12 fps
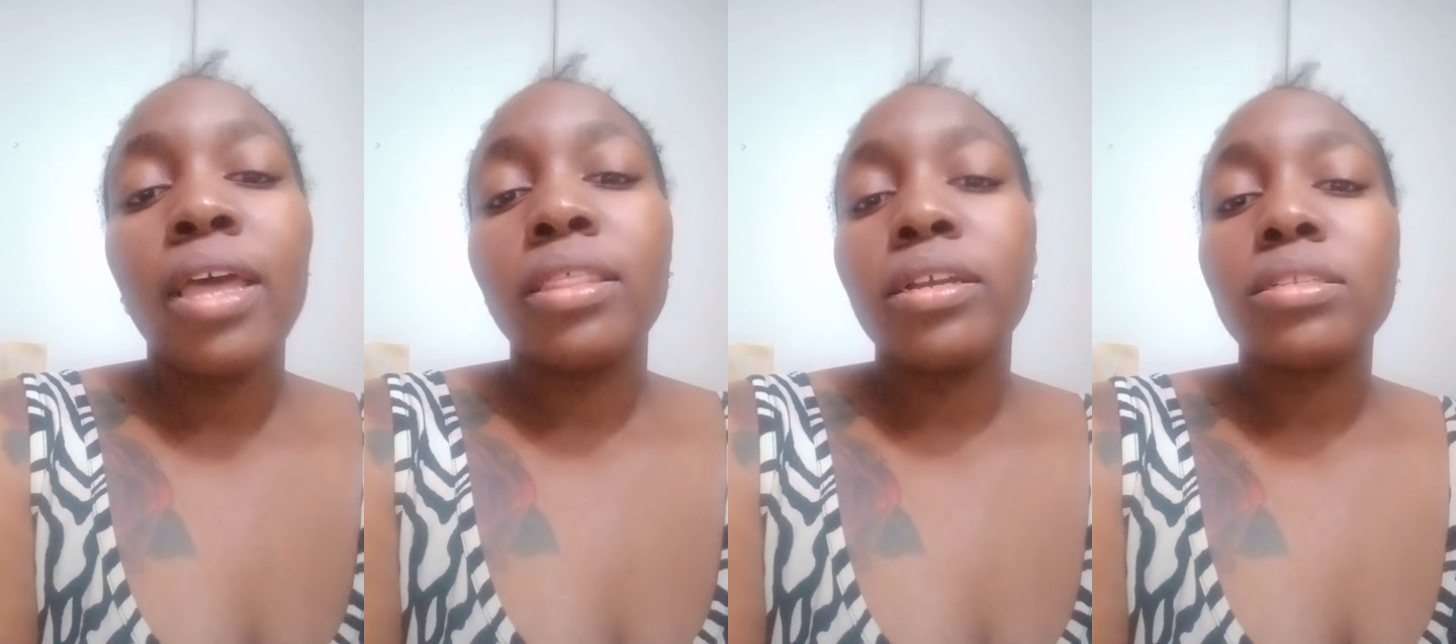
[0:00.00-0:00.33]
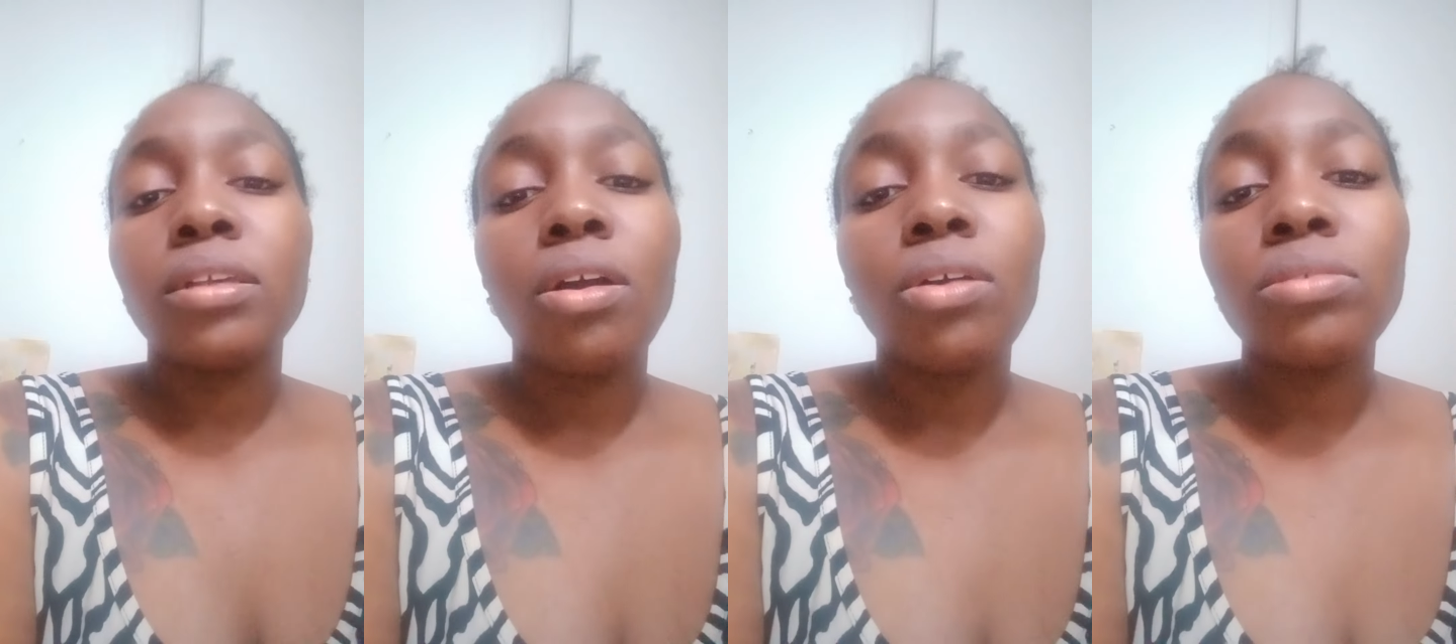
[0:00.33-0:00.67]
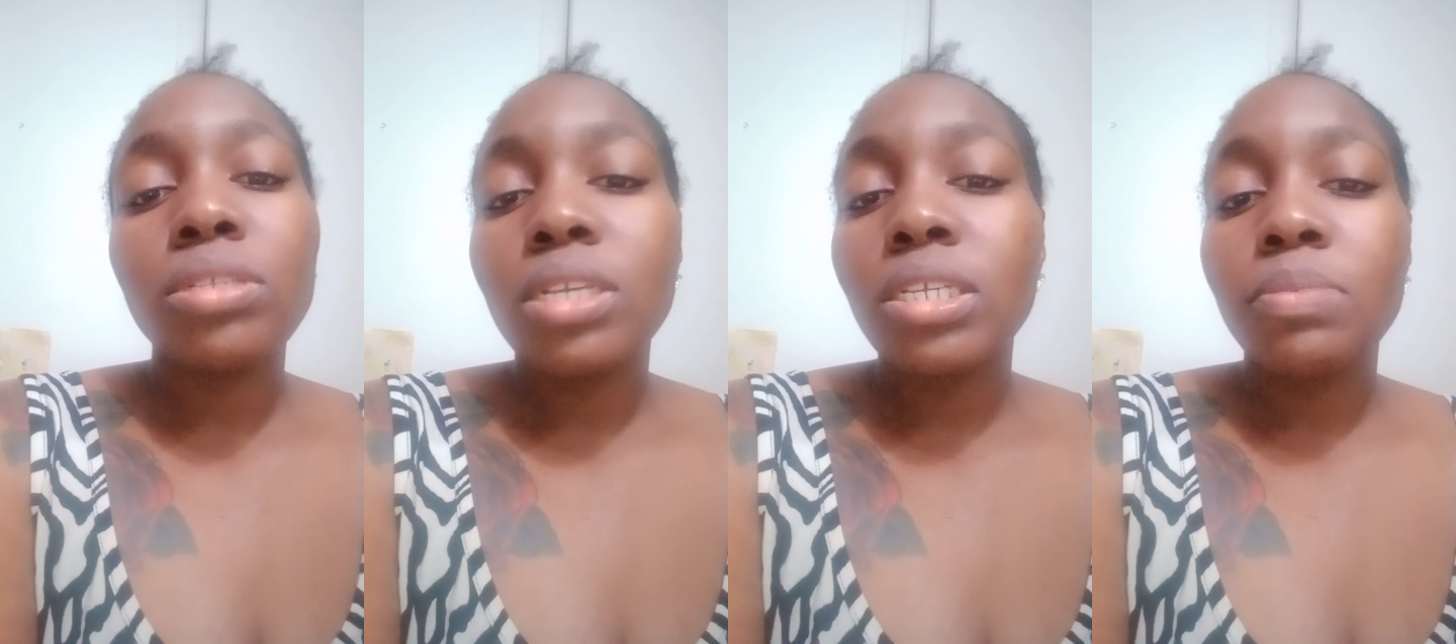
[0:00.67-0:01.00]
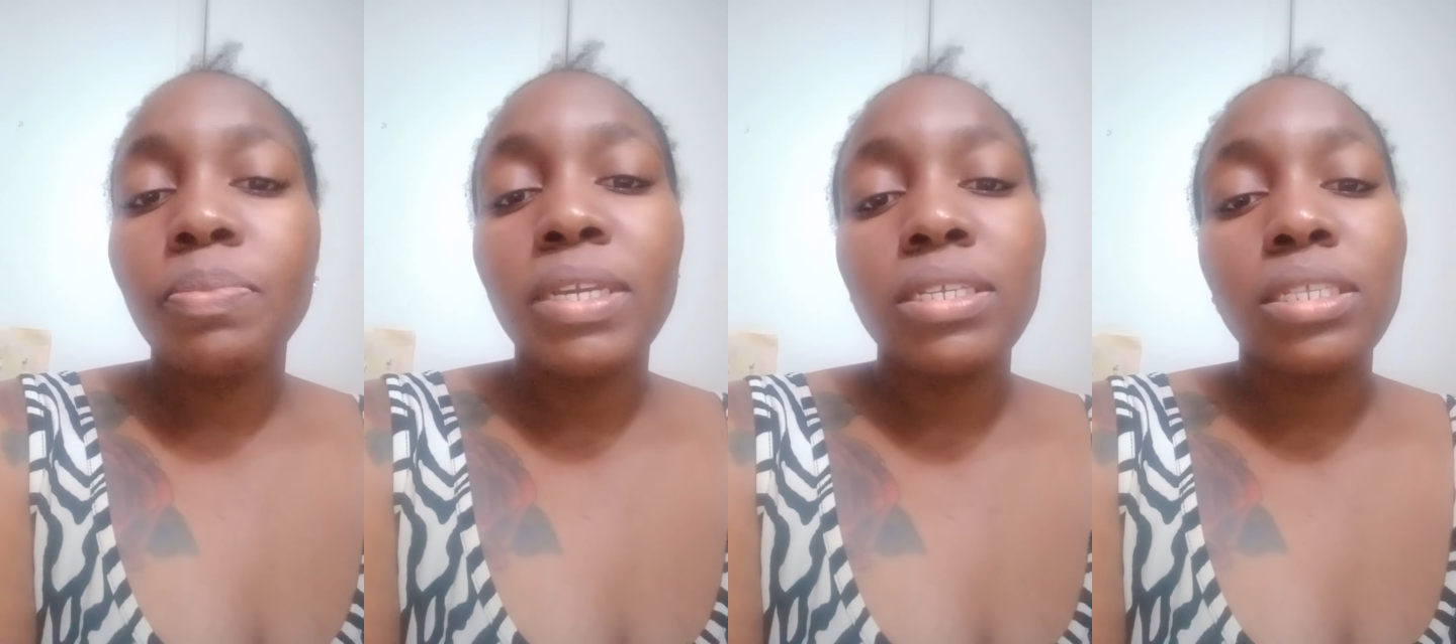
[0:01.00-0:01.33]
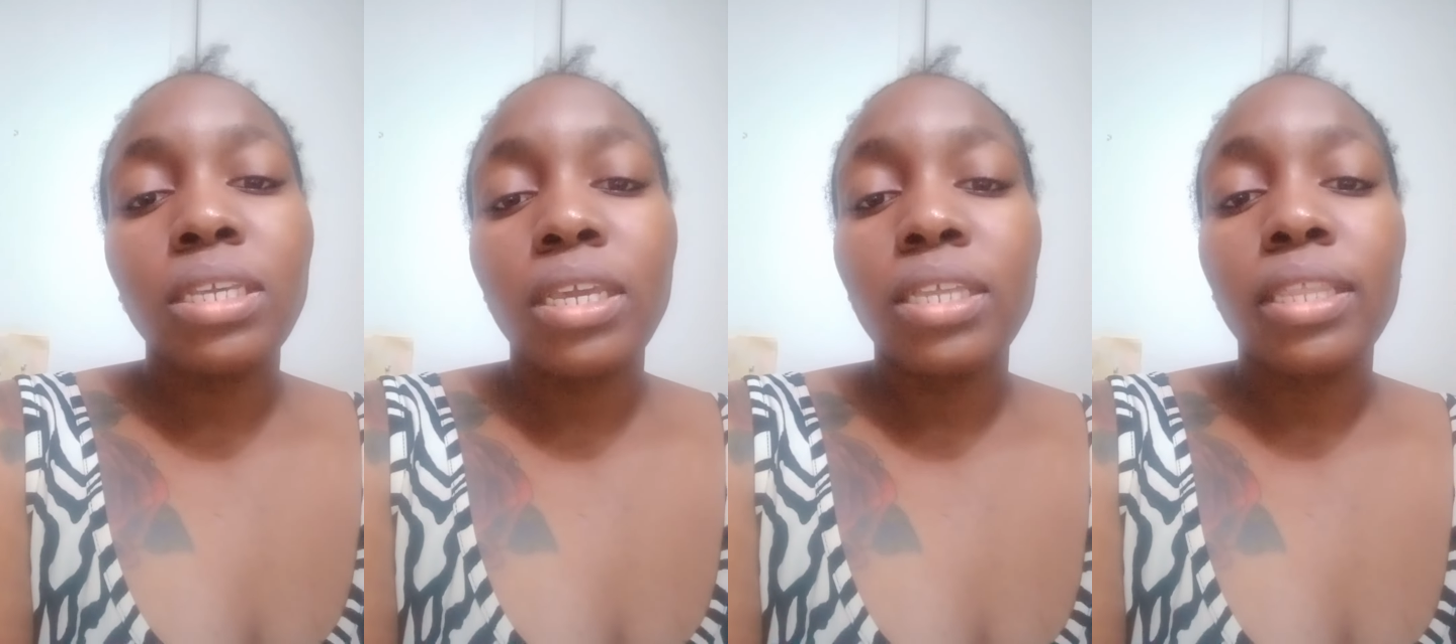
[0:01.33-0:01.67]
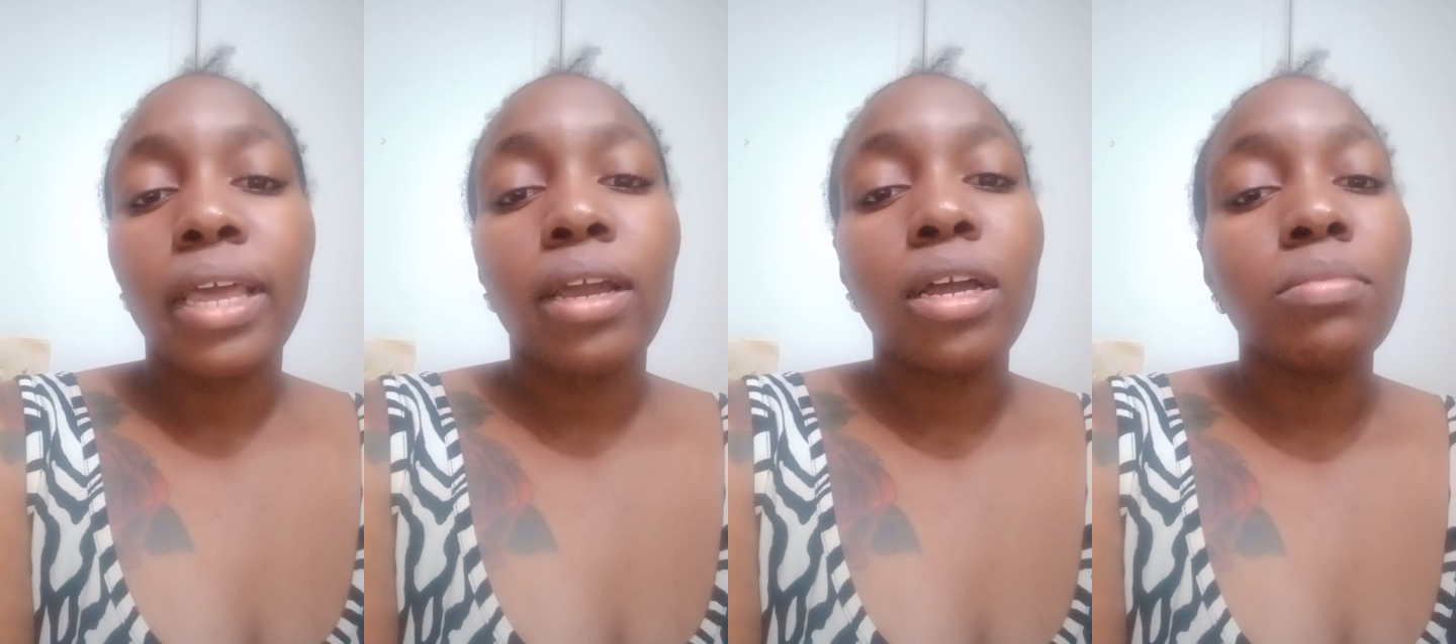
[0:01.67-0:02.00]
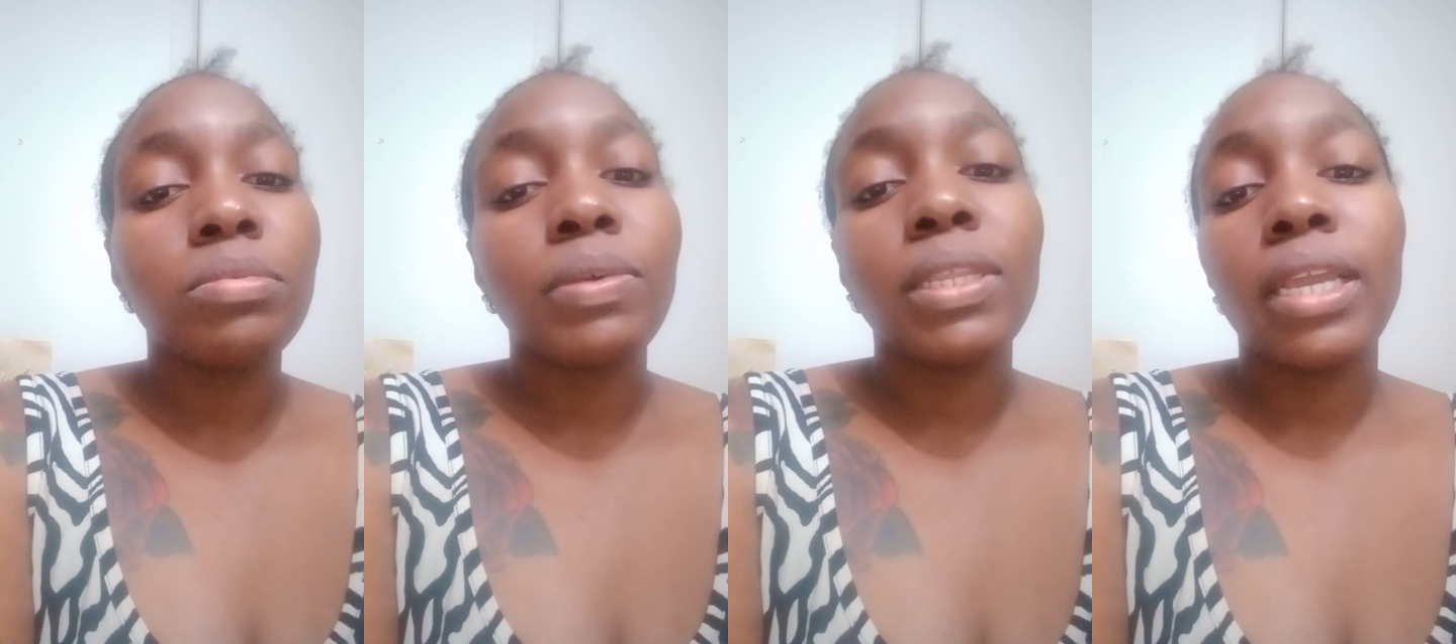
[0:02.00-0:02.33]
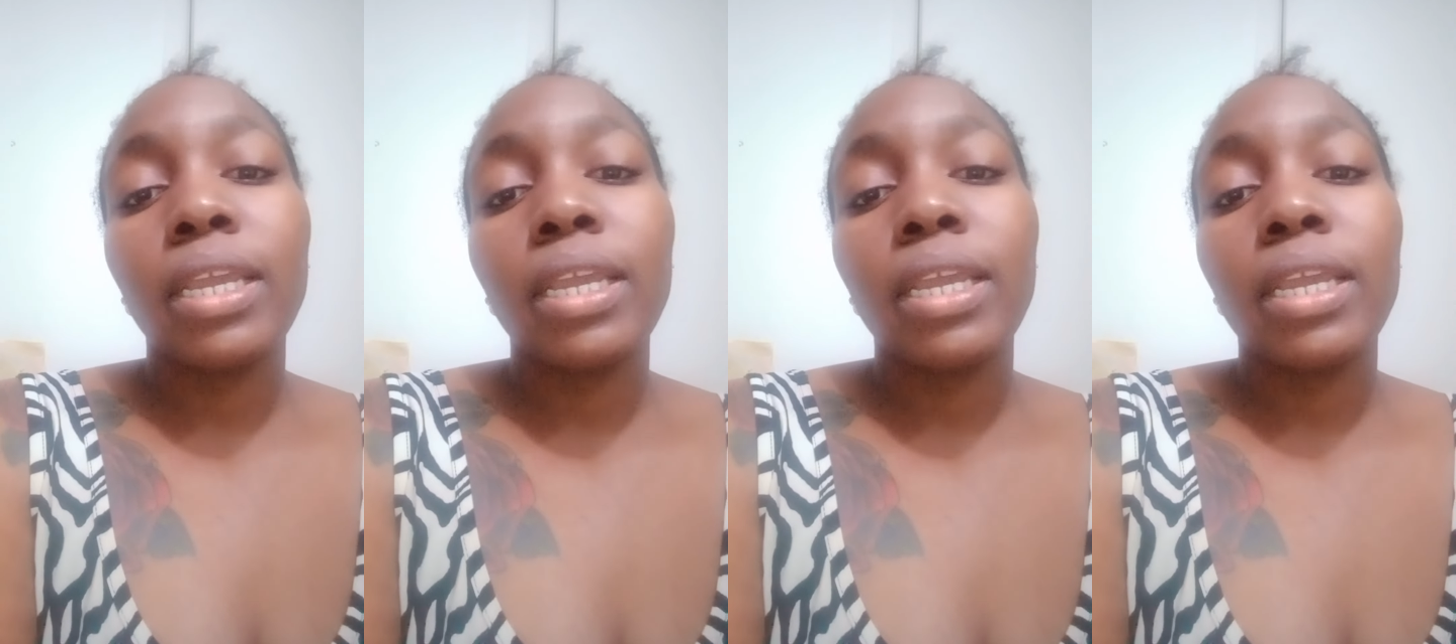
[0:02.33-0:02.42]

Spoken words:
There's a whole 6-piece kit that comes with